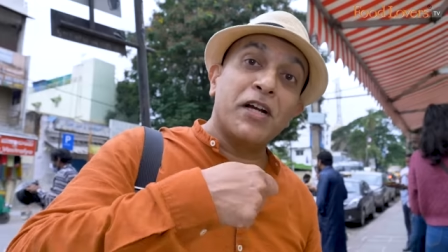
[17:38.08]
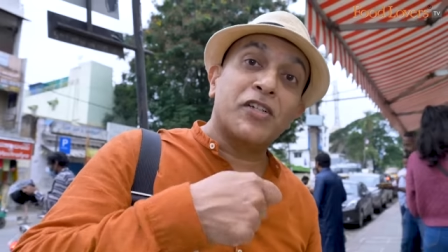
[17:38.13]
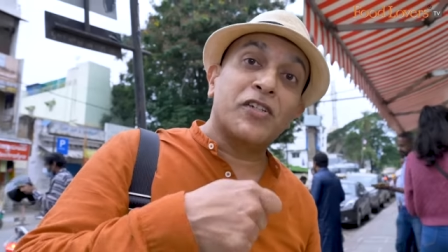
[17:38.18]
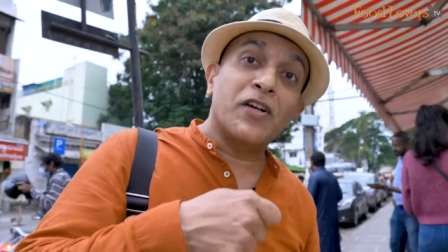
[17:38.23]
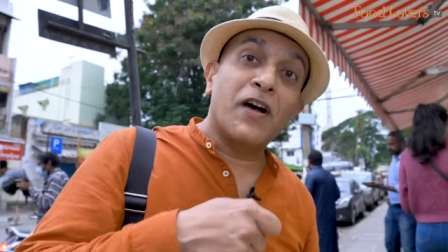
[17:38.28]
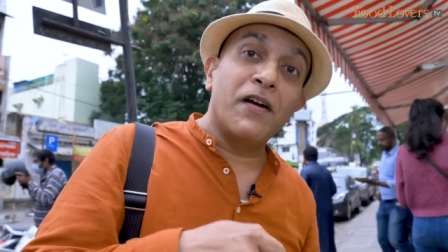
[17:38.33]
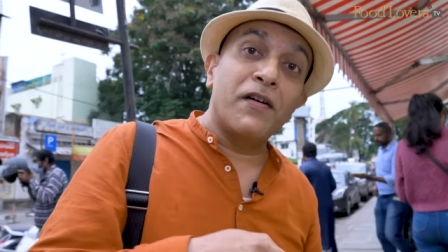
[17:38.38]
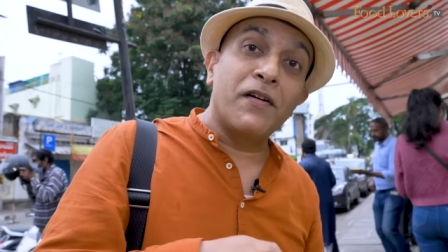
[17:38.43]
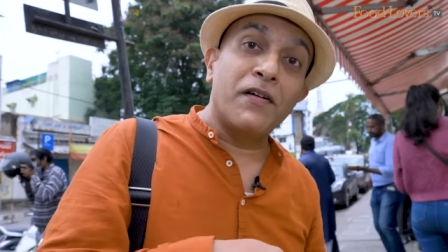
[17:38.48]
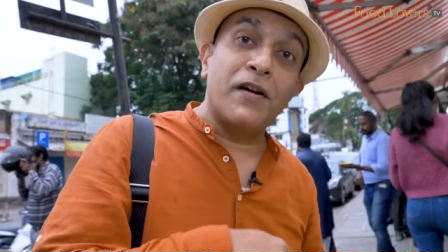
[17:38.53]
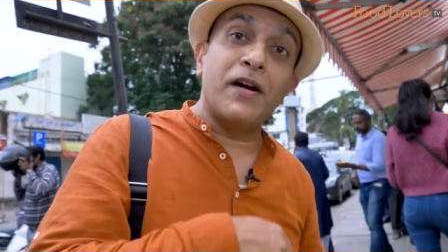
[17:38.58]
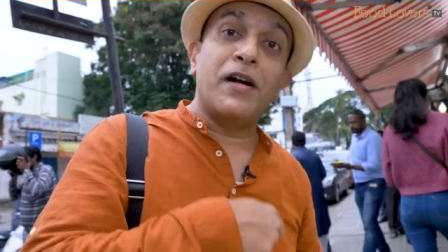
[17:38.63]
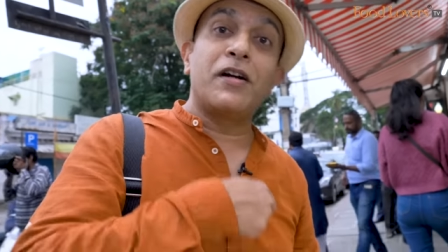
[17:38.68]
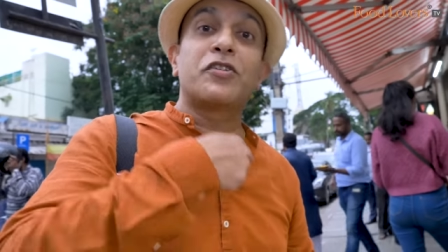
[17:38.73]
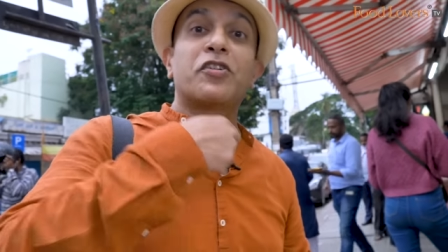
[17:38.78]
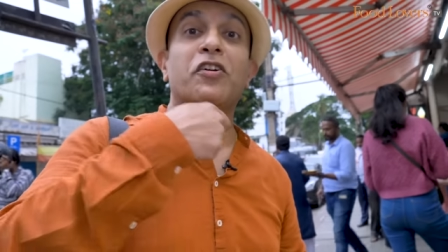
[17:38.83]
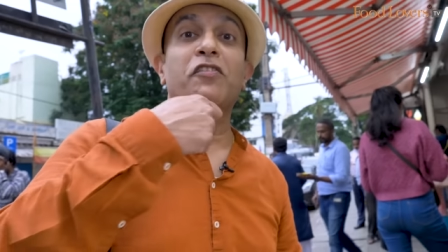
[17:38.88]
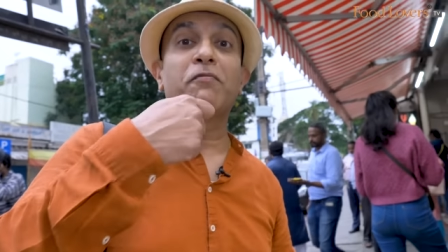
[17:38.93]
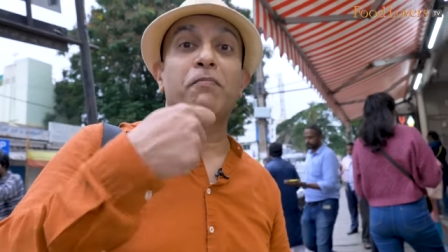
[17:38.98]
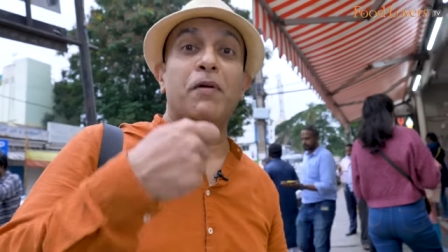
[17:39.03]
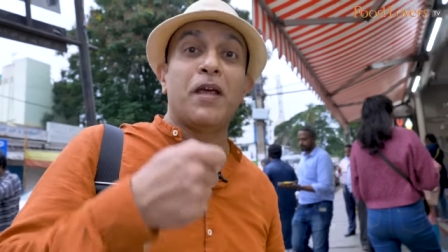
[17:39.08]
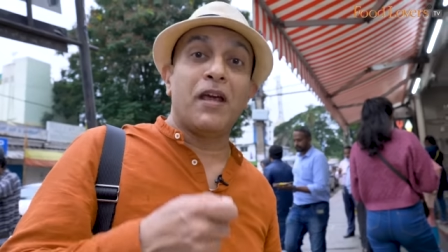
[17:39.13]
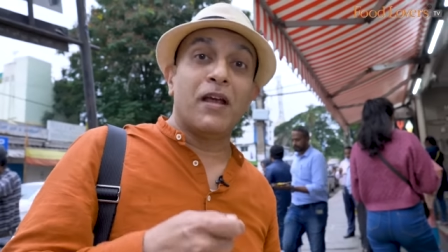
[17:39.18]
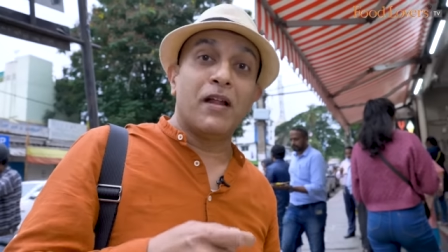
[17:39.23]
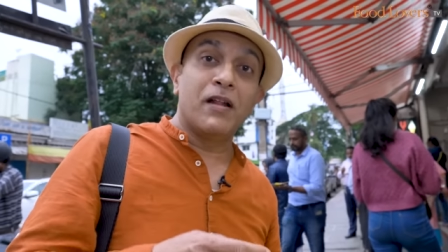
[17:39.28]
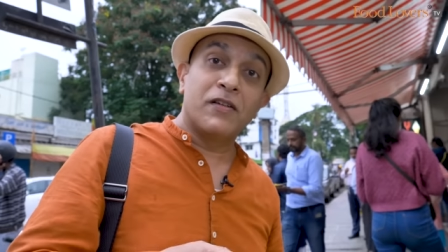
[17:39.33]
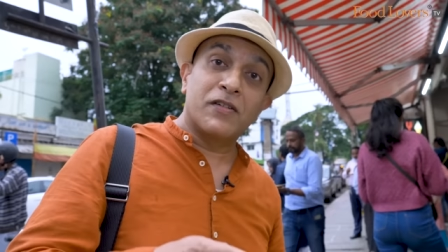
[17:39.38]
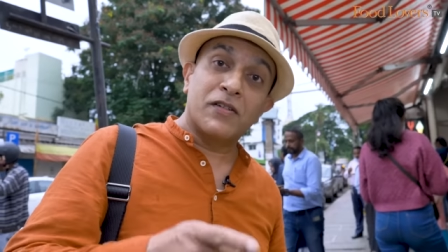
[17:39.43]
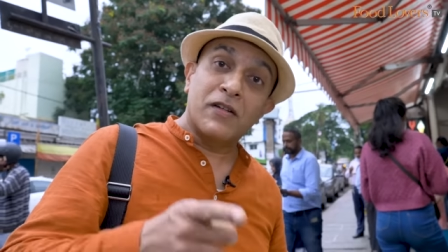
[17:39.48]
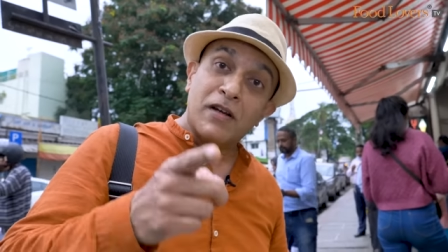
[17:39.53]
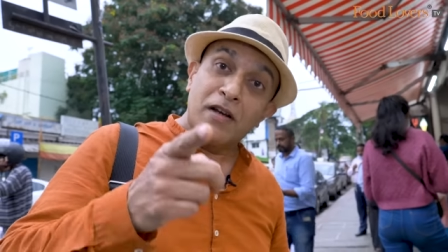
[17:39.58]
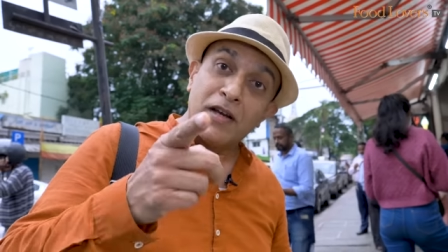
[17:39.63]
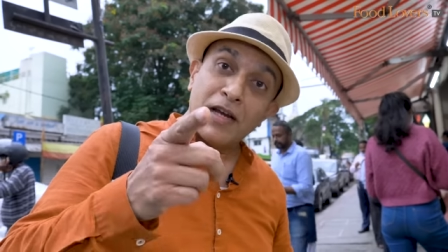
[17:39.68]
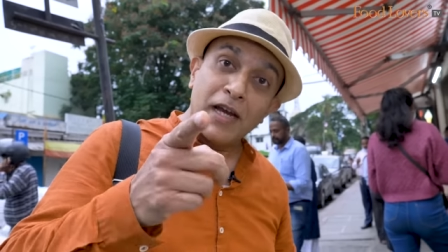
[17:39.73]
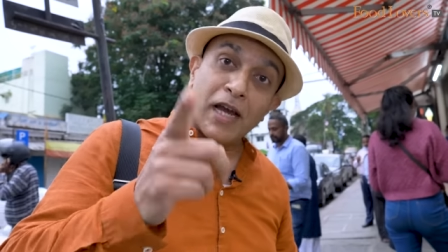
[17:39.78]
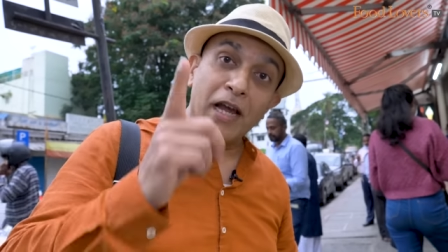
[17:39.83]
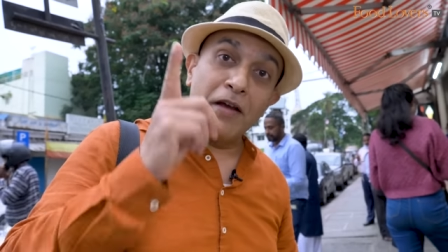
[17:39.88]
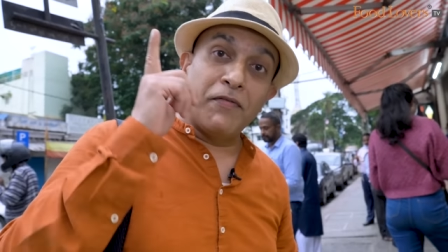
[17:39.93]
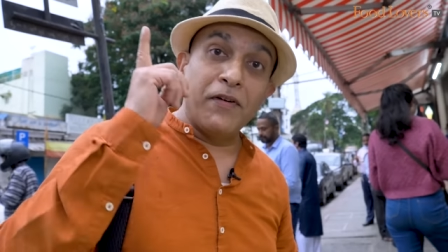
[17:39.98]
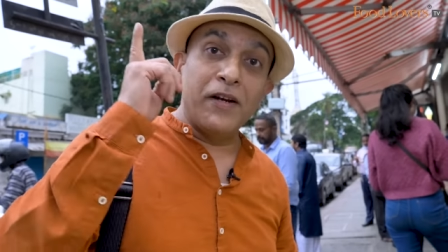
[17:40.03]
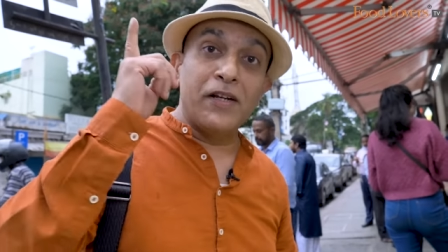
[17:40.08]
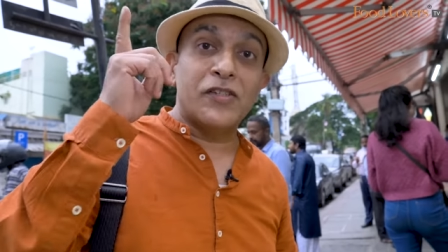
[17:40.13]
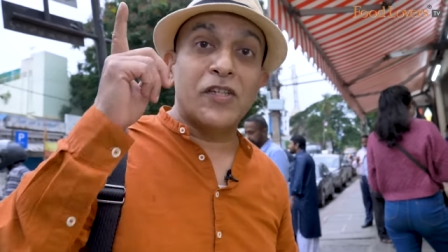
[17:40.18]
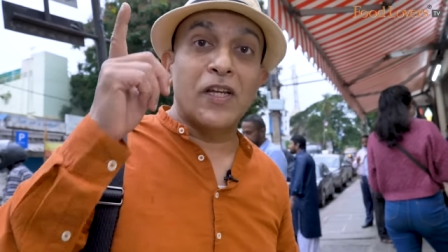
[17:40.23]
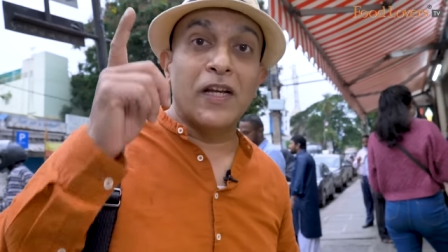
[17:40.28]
mix hundreds of bhels every